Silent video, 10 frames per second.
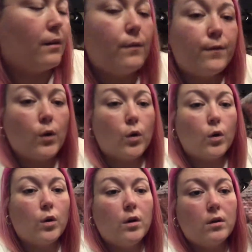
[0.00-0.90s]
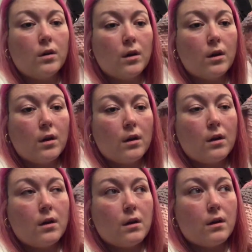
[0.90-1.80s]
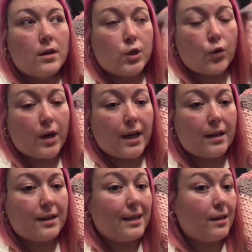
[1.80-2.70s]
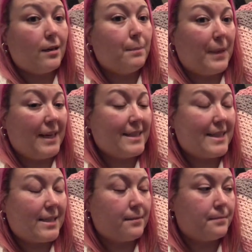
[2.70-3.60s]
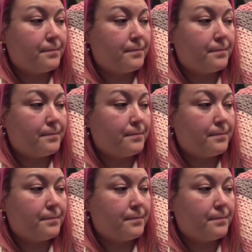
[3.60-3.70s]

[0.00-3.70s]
for the triangular bit